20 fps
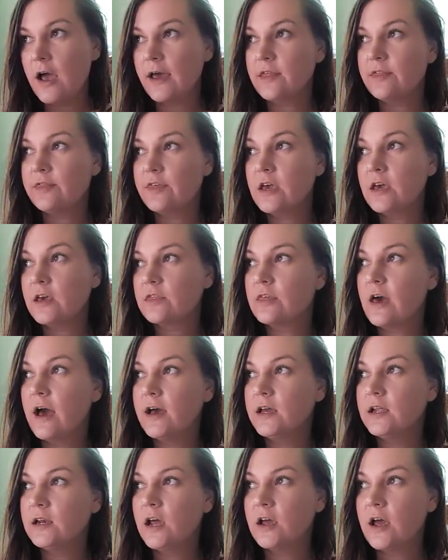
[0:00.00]
I think
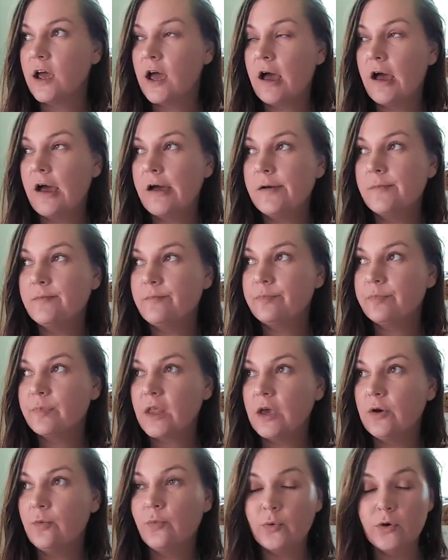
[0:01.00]
that um,
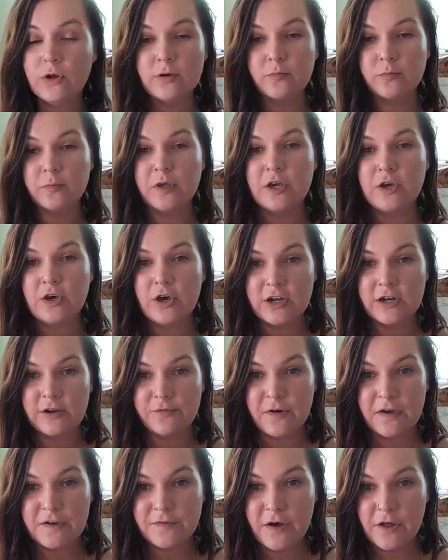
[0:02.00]
it wouldn't be good
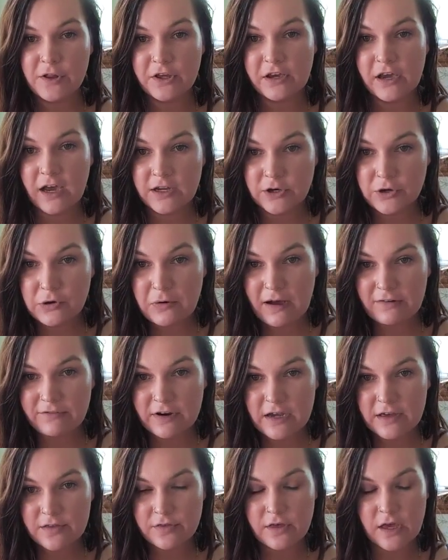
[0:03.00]
if I felt like I knew
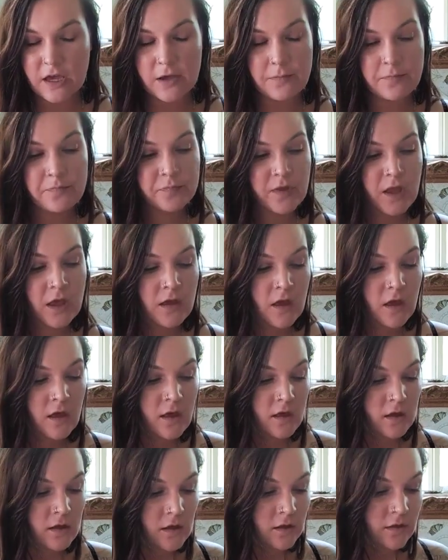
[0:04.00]
everything.
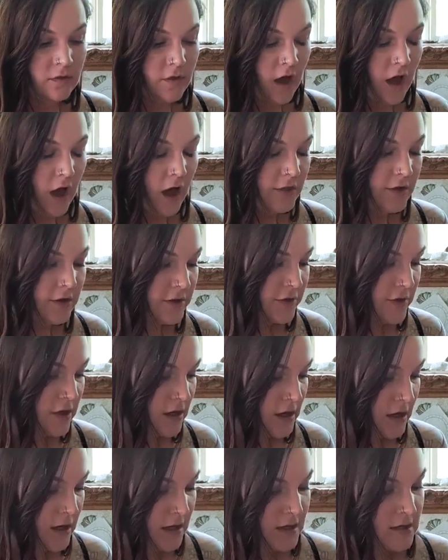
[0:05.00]
The other
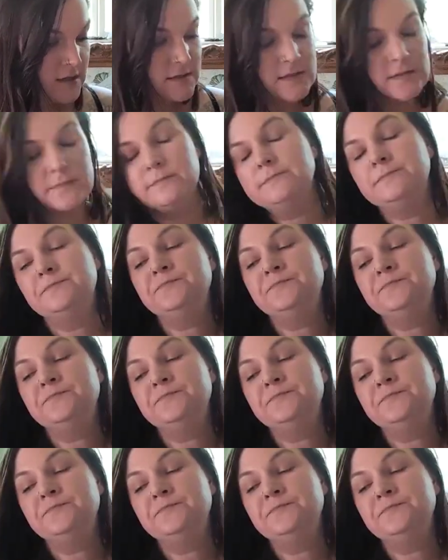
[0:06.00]
thing is,